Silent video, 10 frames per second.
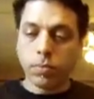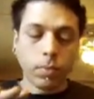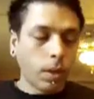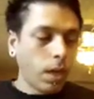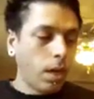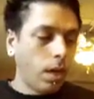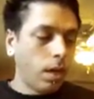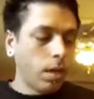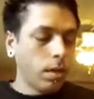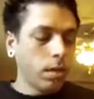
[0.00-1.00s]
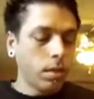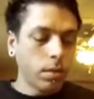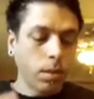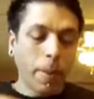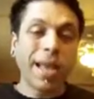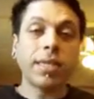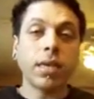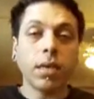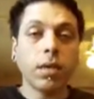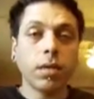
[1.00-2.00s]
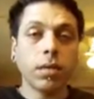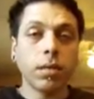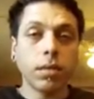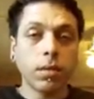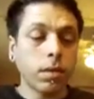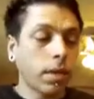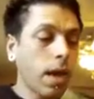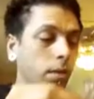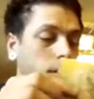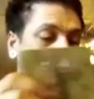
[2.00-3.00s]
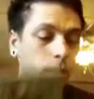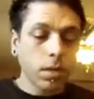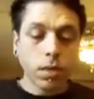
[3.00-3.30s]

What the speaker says: the painting encounter,